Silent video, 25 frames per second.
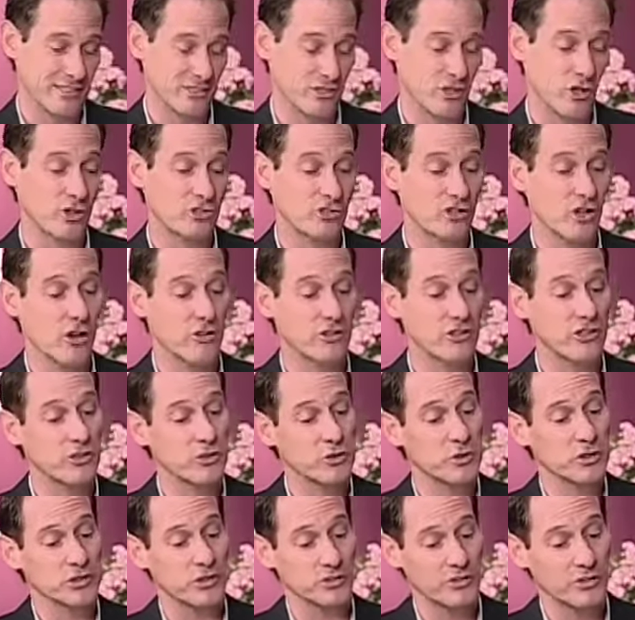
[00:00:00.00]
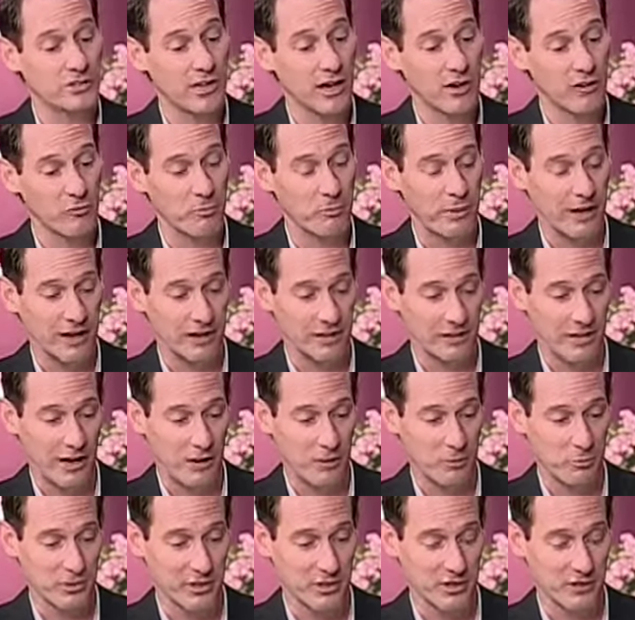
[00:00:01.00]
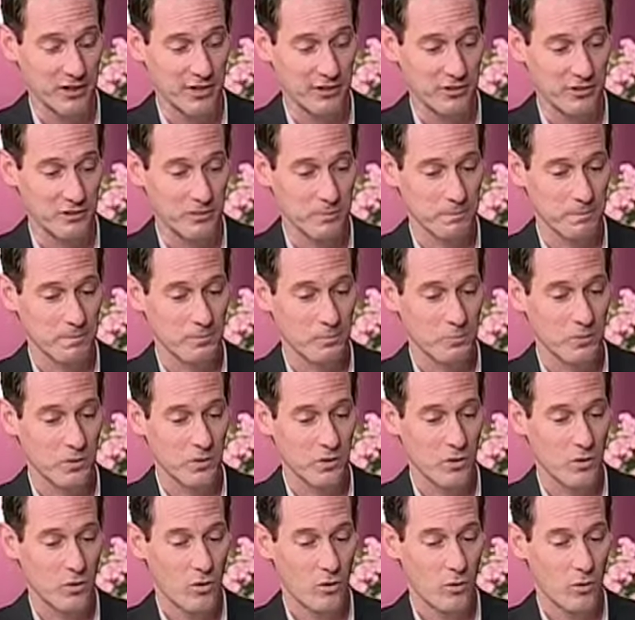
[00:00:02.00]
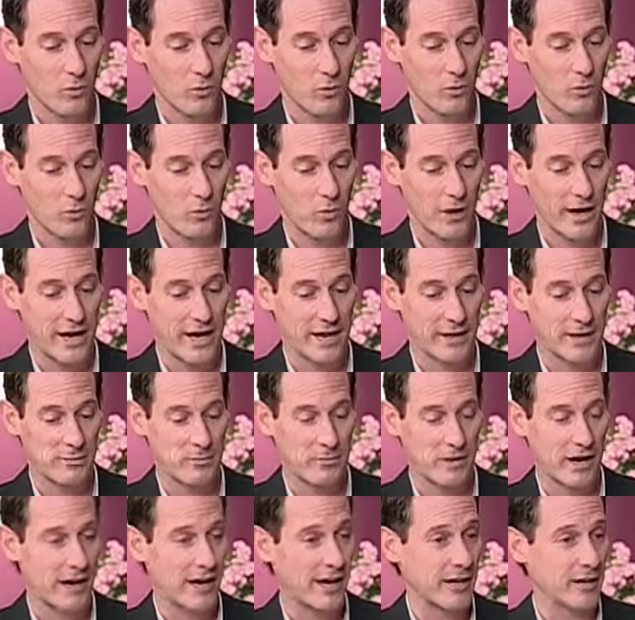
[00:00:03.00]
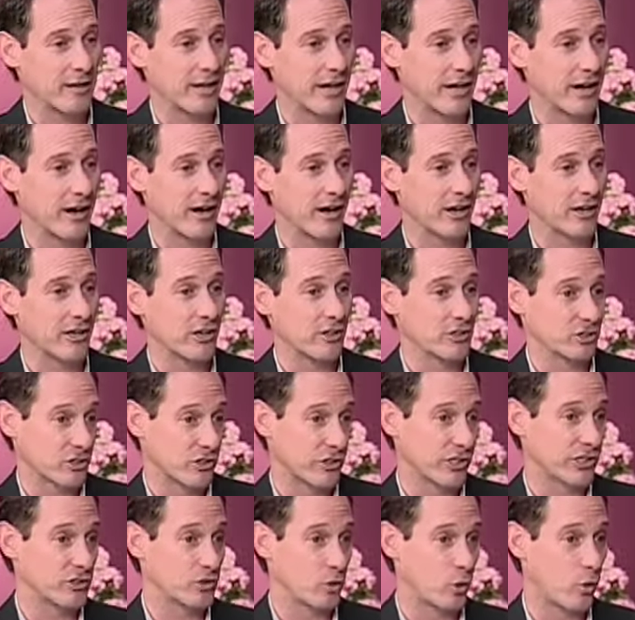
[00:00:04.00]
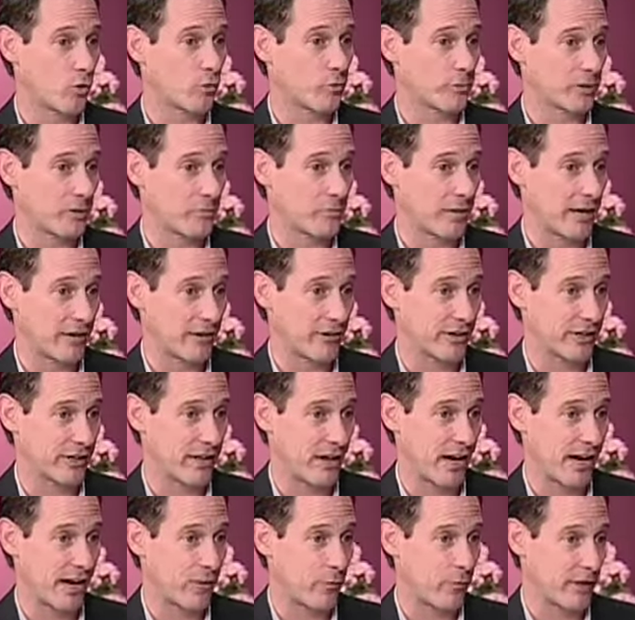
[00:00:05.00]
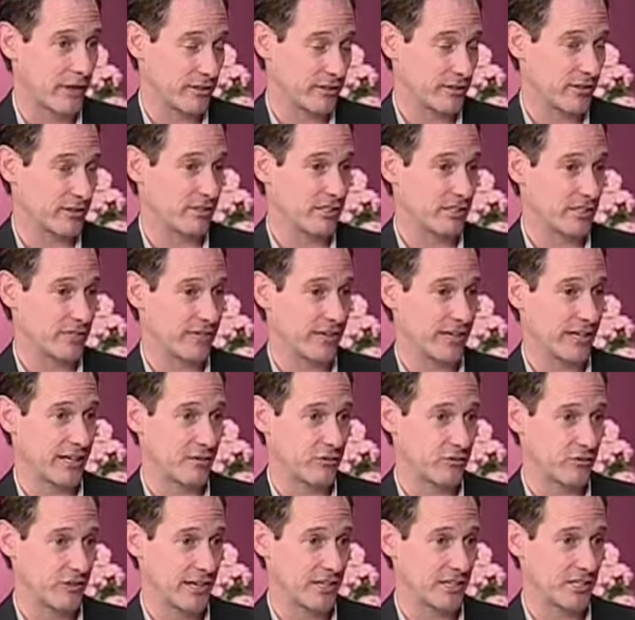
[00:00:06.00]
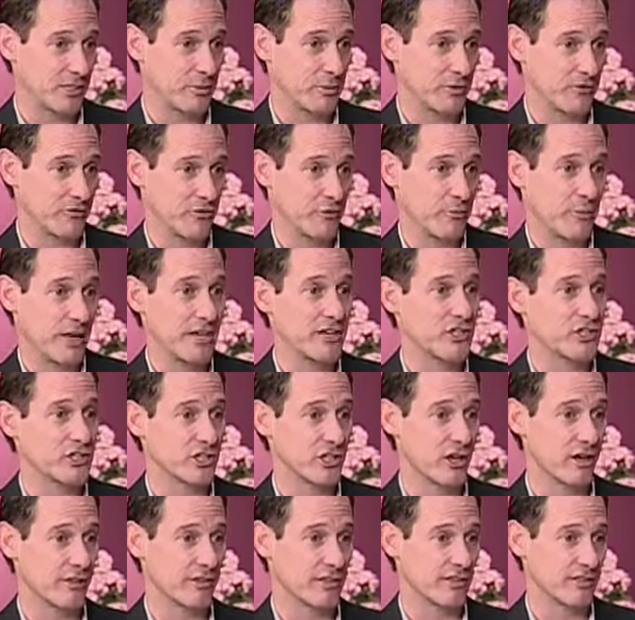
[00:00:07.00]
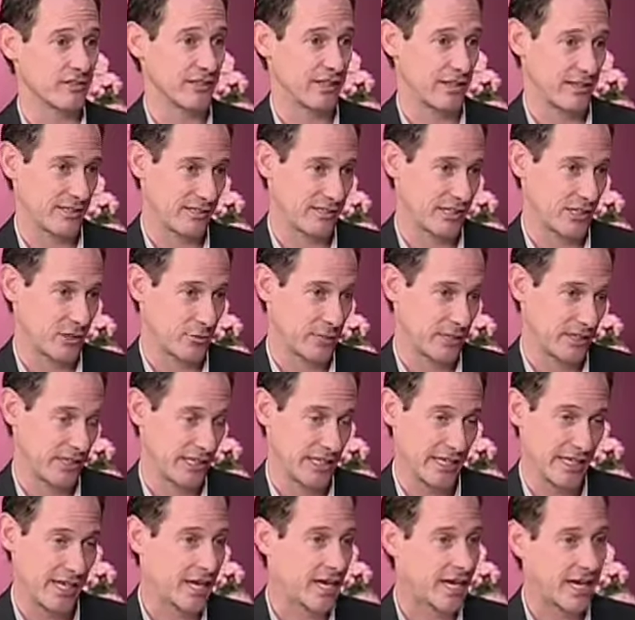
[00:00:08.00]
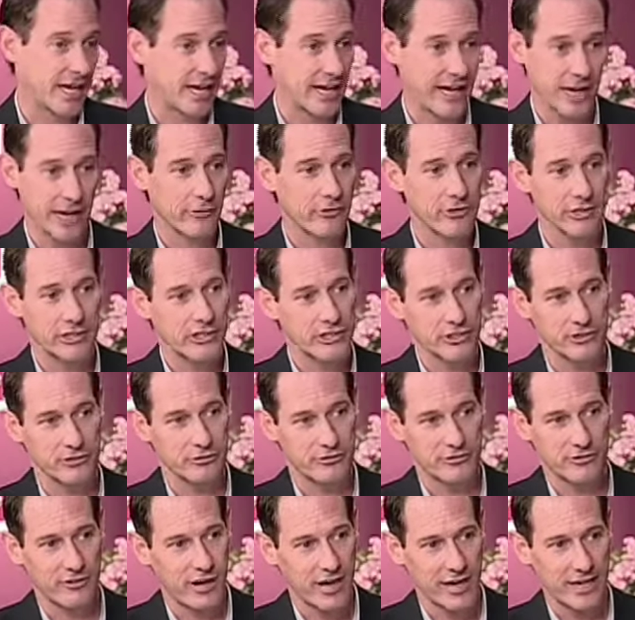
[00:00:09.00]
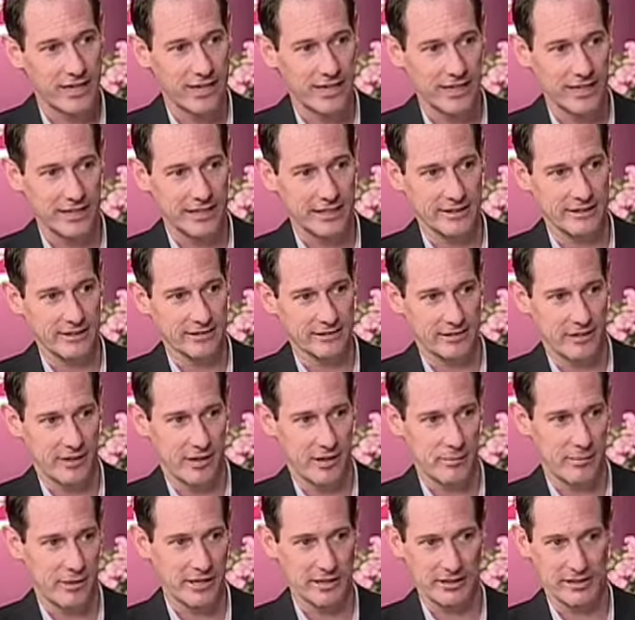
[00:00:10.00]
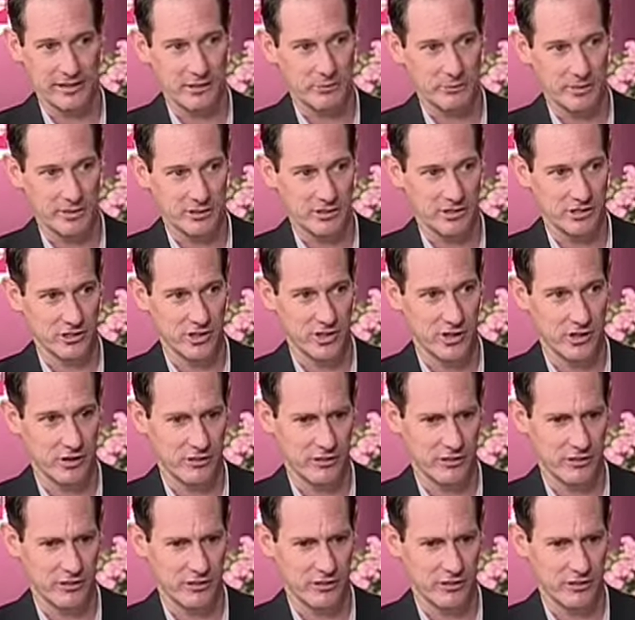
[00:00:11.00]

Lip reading: So it's called the do-it-yourself bailout because when my attorney told me about it, I went to see if I could find some information on this debt settlement thing, and I really couldn't find any at the time 18 months ago.